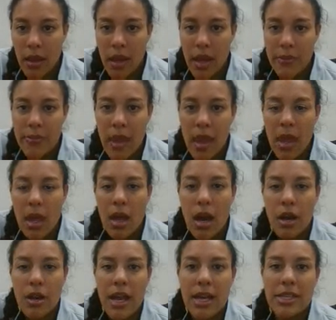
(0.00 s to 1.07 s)
Okay.
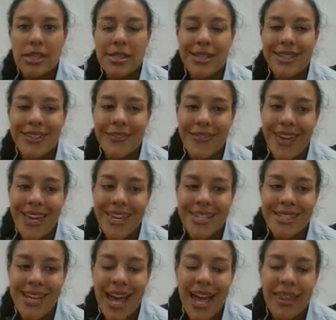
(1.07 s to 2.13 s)
Our next
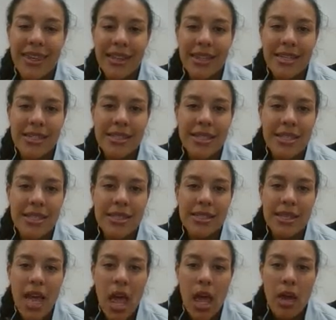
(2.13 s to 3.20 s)
phase on the list
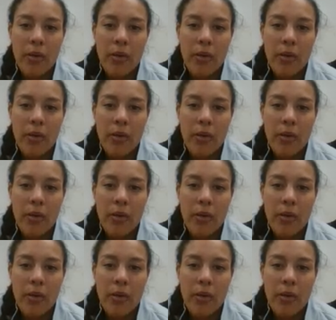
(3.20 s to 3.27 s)
is,